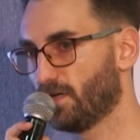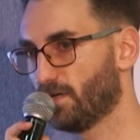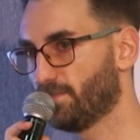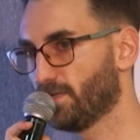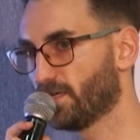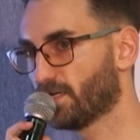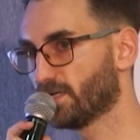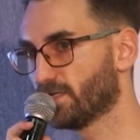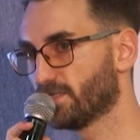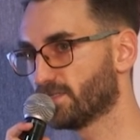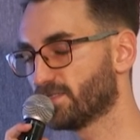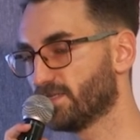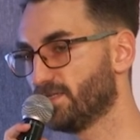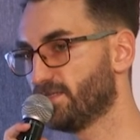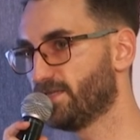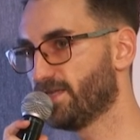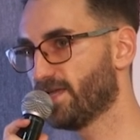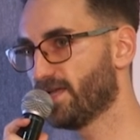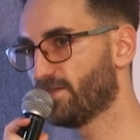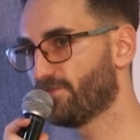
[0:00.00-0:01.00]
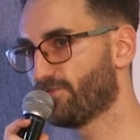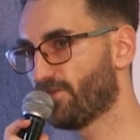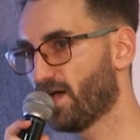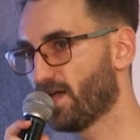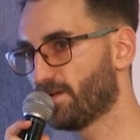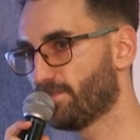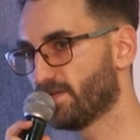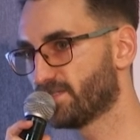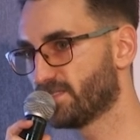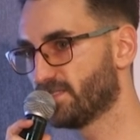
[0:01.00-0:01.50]
because in the end,
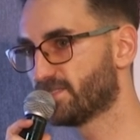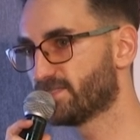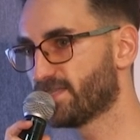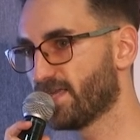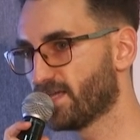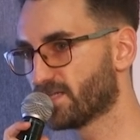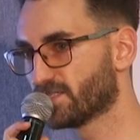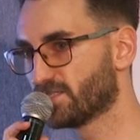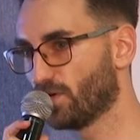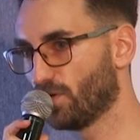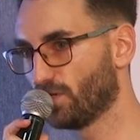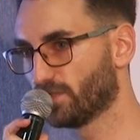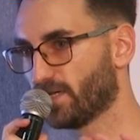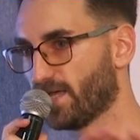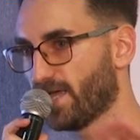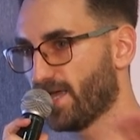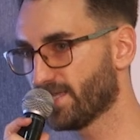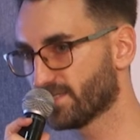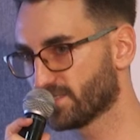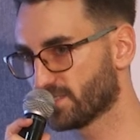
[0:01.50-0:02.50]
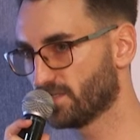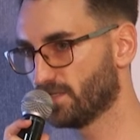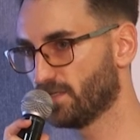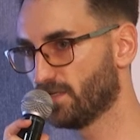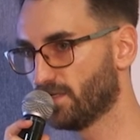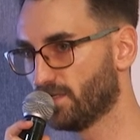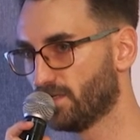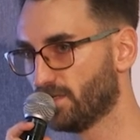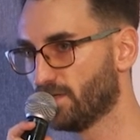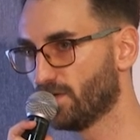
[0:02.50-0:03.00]
Firebase takes all the
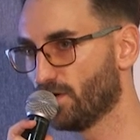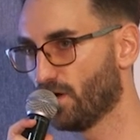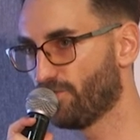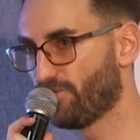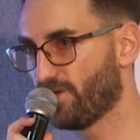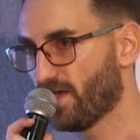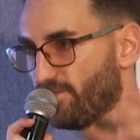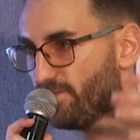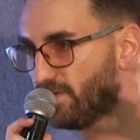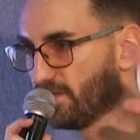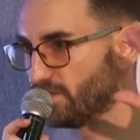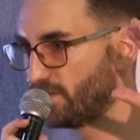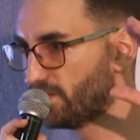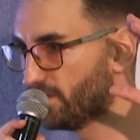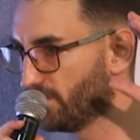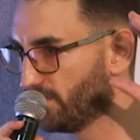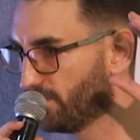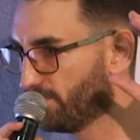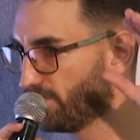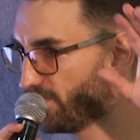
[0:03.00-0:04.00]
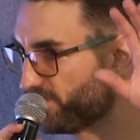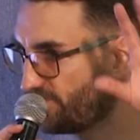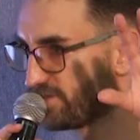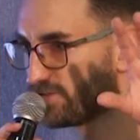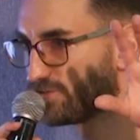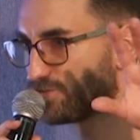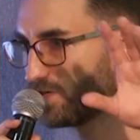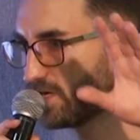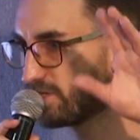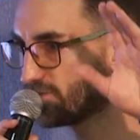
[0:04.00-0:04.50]
hassle of having the
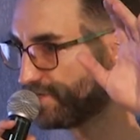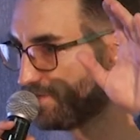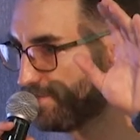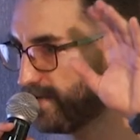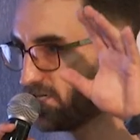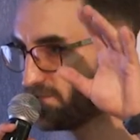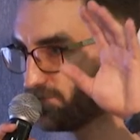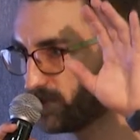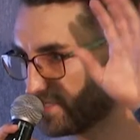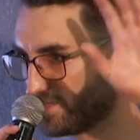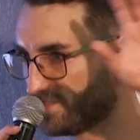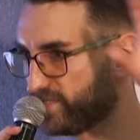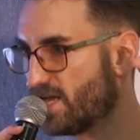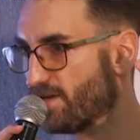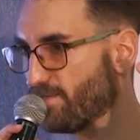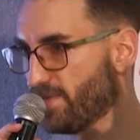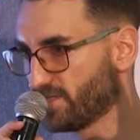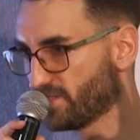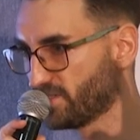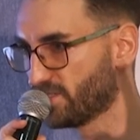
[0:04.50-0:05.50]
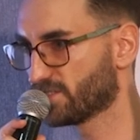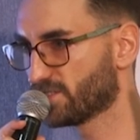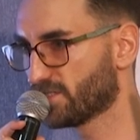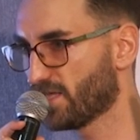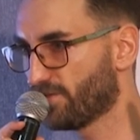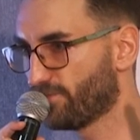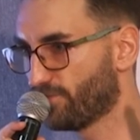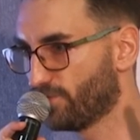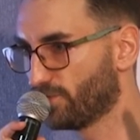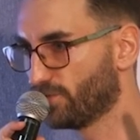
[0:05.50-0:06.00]
infrastructure managed, because they are managing the
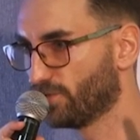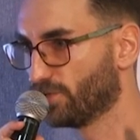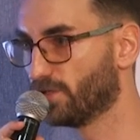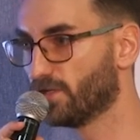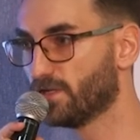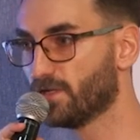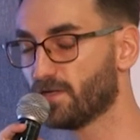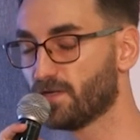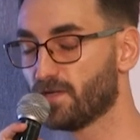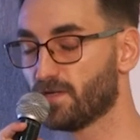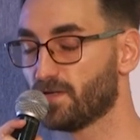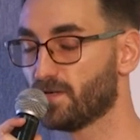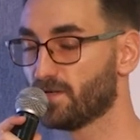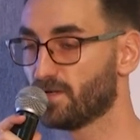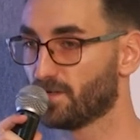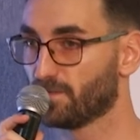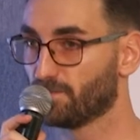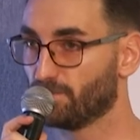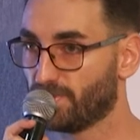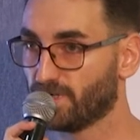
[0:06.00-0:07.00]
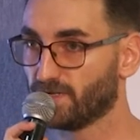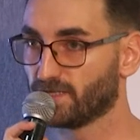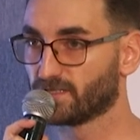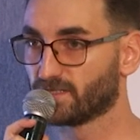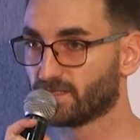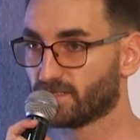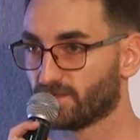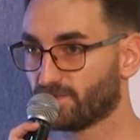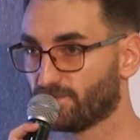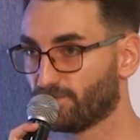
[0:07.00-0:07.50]
stuff for you.
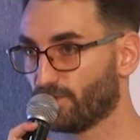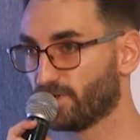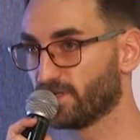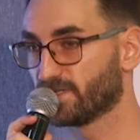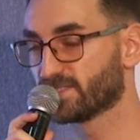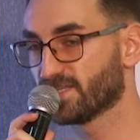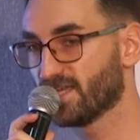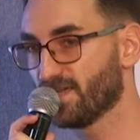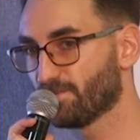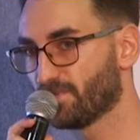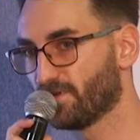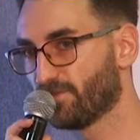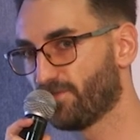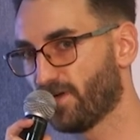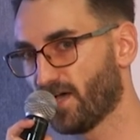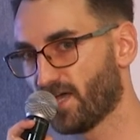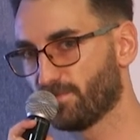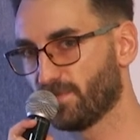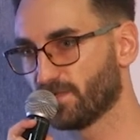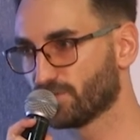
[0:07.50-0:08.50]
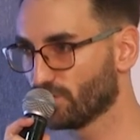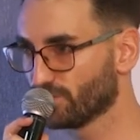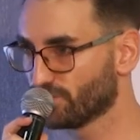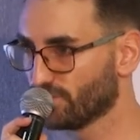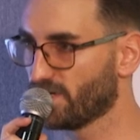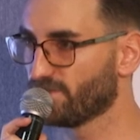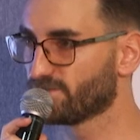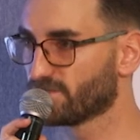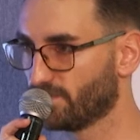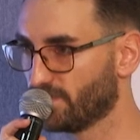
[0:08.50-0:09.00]
But for example, Firebase also
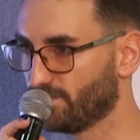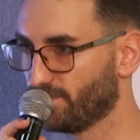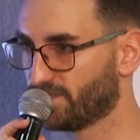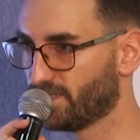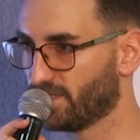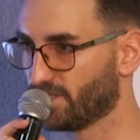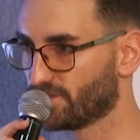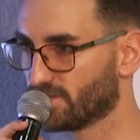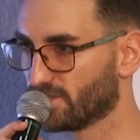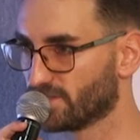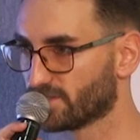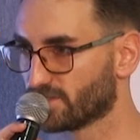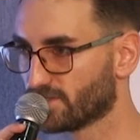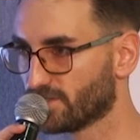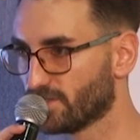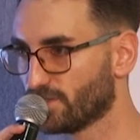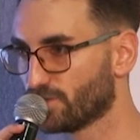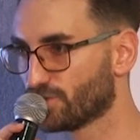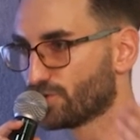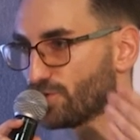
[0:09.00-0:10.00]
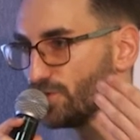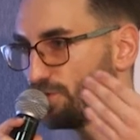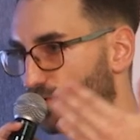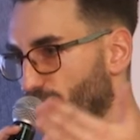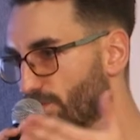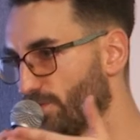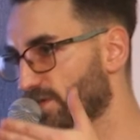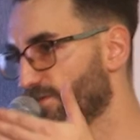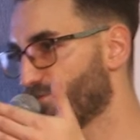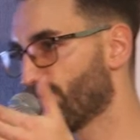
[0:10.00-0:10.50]
has some limitations.
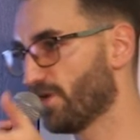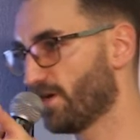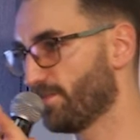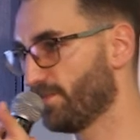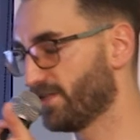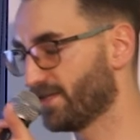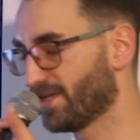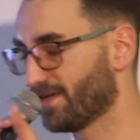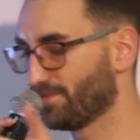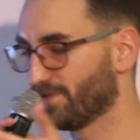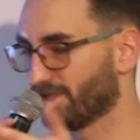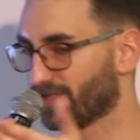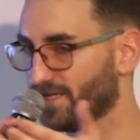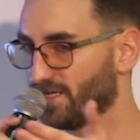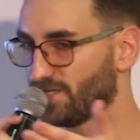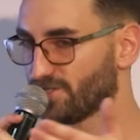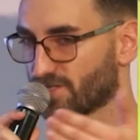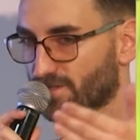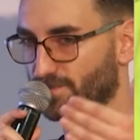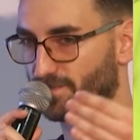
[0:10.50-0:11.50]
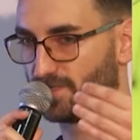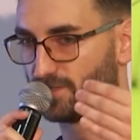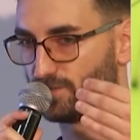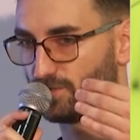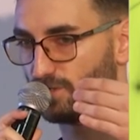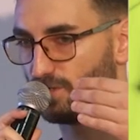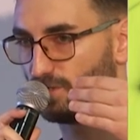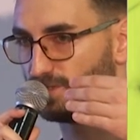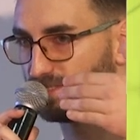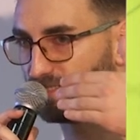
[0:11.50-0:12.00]
So if you are building an application, but you
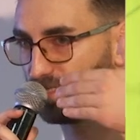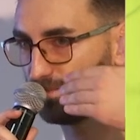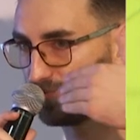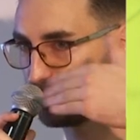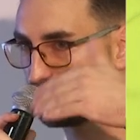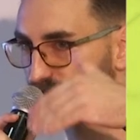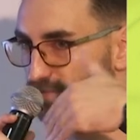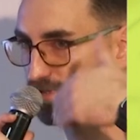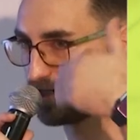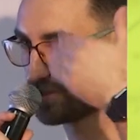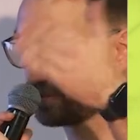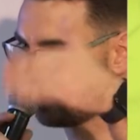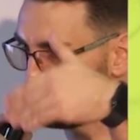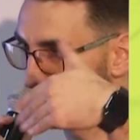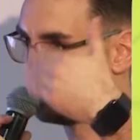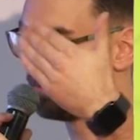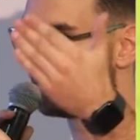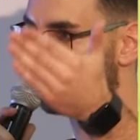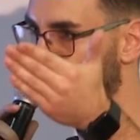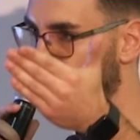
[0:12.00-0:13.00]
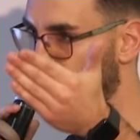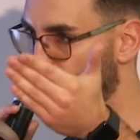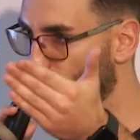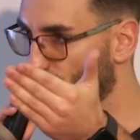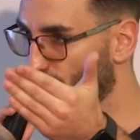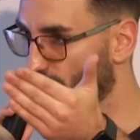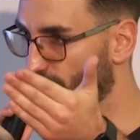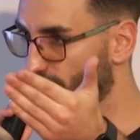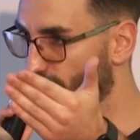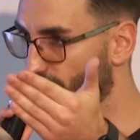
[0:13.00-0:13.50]
know that application actually will be
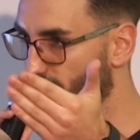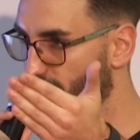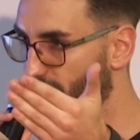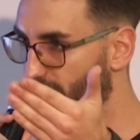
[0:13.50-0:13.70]
evolved,